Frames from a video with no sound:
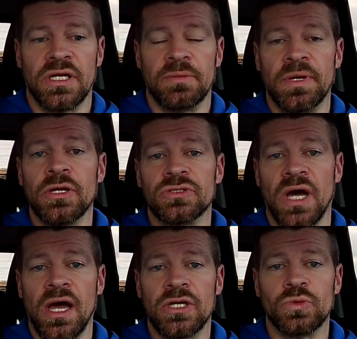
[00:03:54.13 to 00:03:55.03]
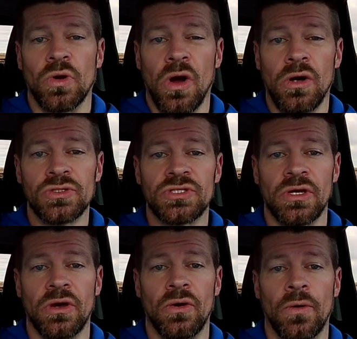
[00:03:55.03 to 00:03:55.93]
Now the bigger tires were
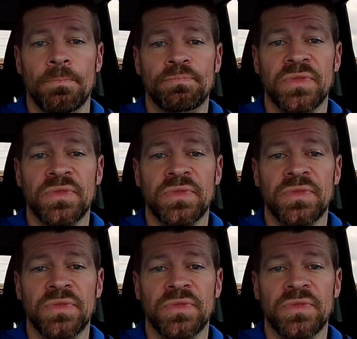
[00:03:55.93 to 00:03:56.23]
also